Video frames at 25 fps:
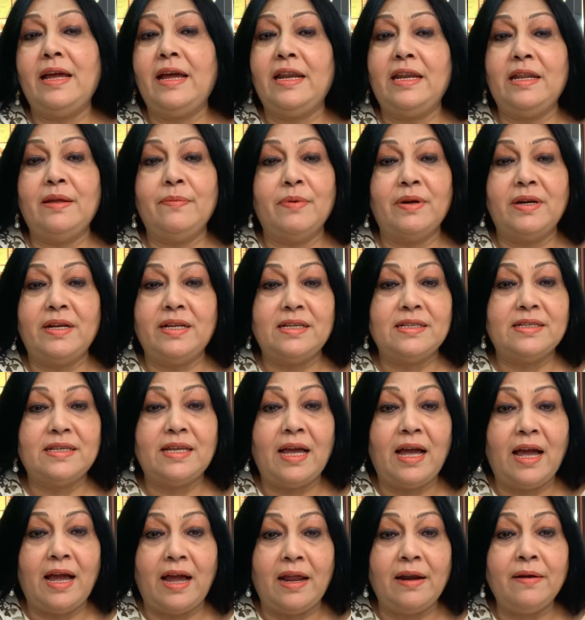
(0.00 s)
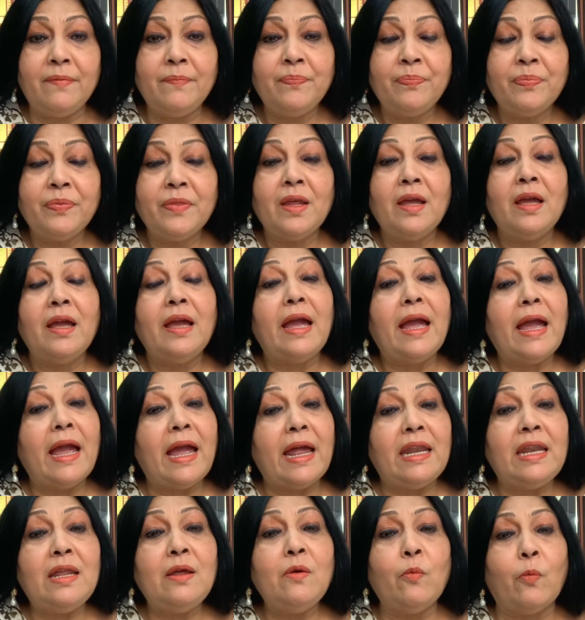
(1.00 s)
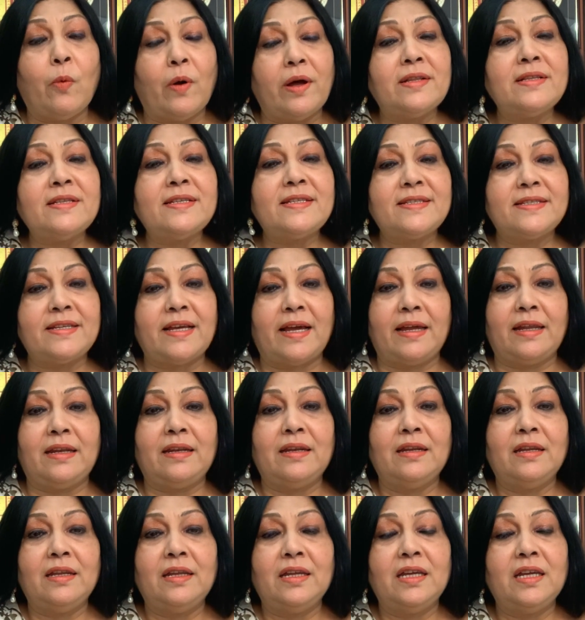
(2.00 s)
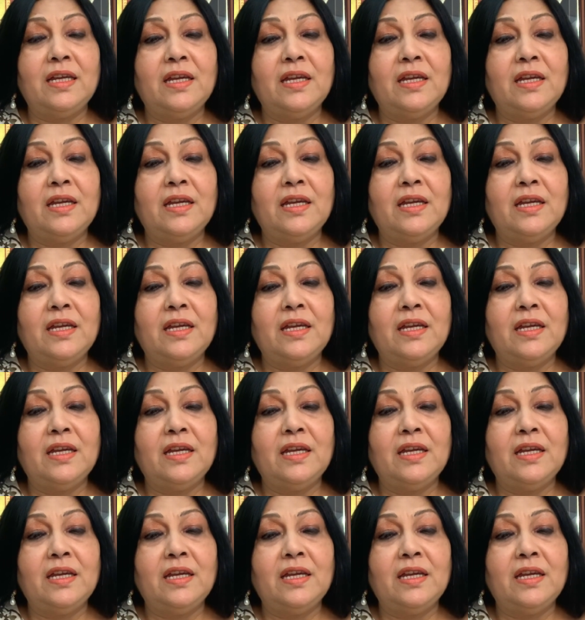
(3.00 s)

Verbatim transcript: anybody's hand. Any one sign,